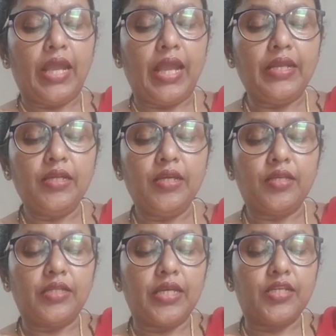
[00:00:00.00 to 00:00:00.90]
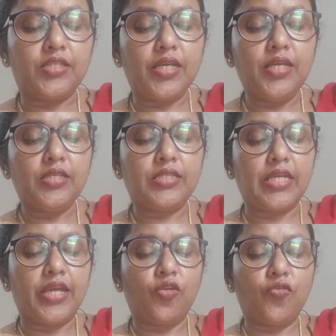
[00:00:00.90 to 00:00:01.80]
and there is a
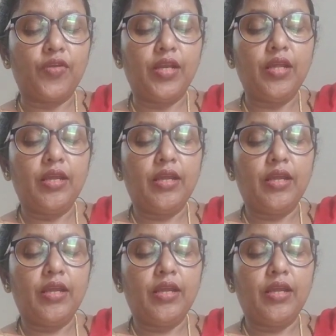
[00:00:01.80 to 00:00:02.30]
synovial